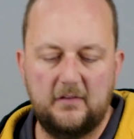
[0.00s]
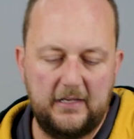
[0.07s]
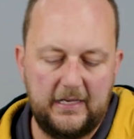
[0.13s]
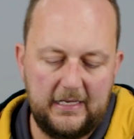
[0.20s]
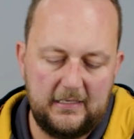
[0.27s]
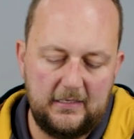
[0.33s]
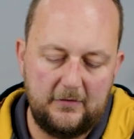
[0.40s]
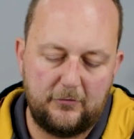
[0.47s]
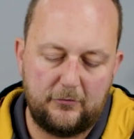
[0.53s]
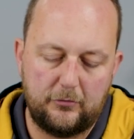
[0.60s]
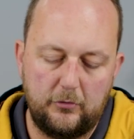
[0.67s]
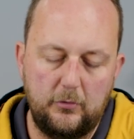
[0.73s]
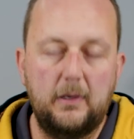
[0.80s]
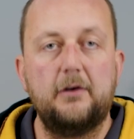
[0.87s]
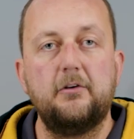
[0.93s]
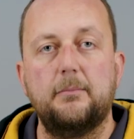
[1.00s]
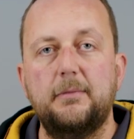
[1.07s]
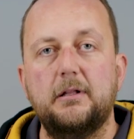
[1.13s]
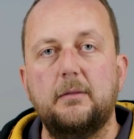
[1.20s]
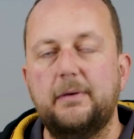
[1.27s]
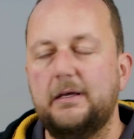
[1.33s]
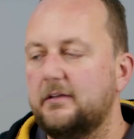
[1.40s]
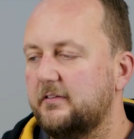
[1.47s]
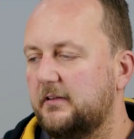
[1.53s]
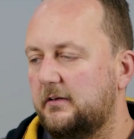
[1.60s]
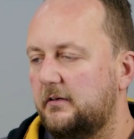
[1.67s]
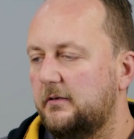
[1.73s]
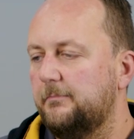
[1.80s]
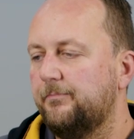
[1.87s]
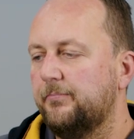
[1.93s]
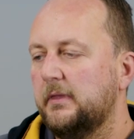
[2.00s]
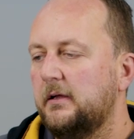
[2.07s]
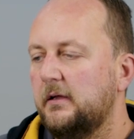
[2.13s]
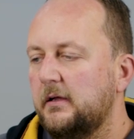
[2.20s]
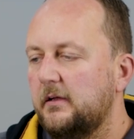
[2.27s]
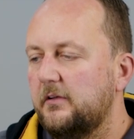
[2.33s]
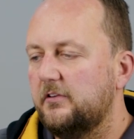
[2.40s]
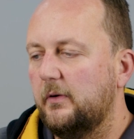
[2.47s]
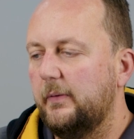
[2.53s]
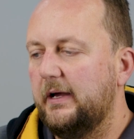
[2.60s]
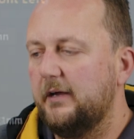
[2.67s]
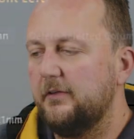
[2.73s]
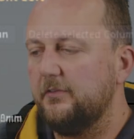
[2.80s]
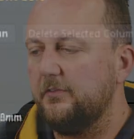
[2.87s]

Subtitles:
today is 200 millimeters long, so our